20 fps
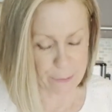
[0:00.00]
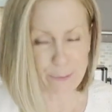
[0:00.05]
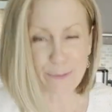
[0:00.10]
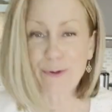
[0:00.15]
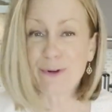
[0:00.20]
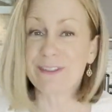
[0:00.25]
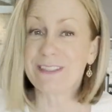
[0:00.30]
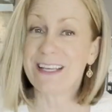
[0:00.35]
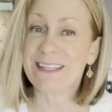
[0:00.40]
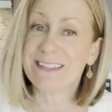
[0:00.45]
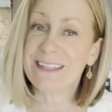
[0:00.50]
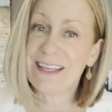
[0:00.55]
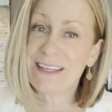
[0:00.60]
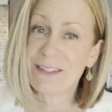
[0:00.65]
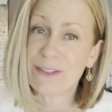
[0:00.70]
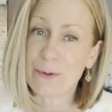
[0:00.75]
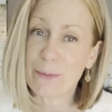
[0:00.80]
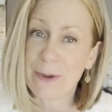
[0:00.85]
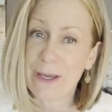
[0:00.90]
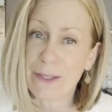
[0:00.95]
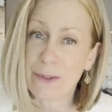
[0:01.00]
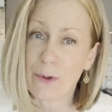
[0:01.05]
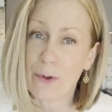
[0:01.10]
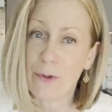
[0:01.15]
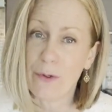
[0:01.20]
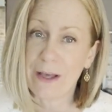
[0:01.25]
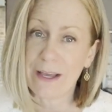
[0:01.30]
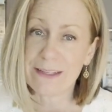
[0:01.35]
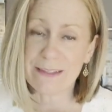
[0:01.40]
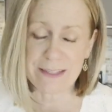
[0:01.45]
Of course, that takes away the
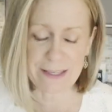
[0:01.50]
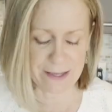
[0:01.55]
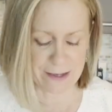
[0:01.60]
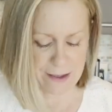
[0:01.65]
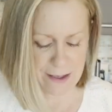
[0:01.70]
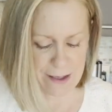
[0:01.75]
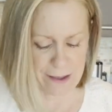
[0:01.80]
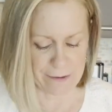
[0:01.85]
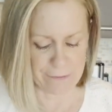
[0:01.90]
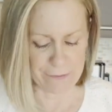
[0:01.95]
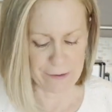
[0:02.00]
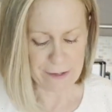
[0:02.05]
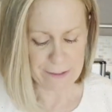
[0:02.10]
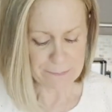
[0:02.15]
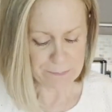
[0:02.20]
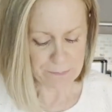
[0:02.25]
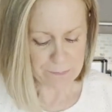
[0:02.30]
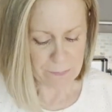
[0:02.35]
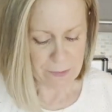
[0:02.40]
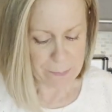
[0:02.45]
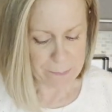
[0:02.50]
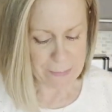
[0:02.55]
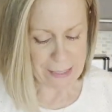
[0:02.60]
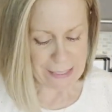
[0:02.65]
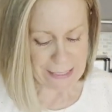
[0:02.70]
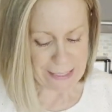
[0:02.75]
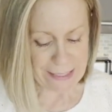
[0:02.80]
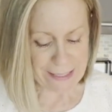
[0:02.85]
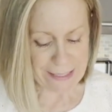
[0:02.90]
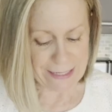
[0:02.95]
whole idea of
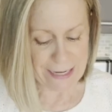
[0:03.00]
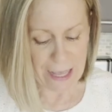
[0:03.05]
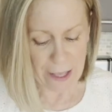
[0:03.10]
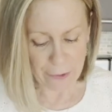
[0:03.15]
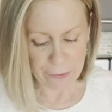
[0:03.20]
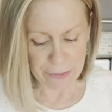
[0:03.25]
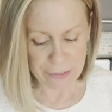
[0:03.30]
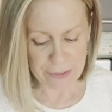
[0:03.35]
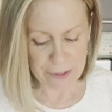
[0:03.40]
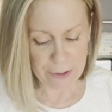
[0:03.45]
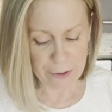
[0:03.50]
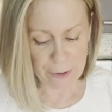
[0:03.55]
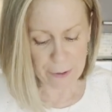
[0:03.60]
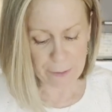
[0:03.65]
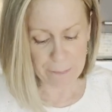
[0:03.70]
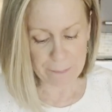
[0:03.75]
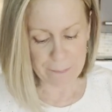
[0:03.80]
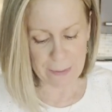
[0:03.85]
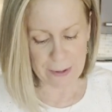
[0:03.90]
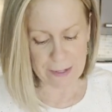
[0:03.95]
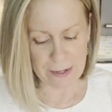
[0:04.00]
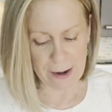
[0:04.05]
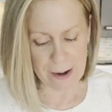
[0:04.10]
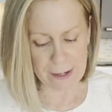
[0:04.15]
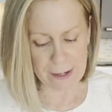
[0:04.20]
making it healthier, but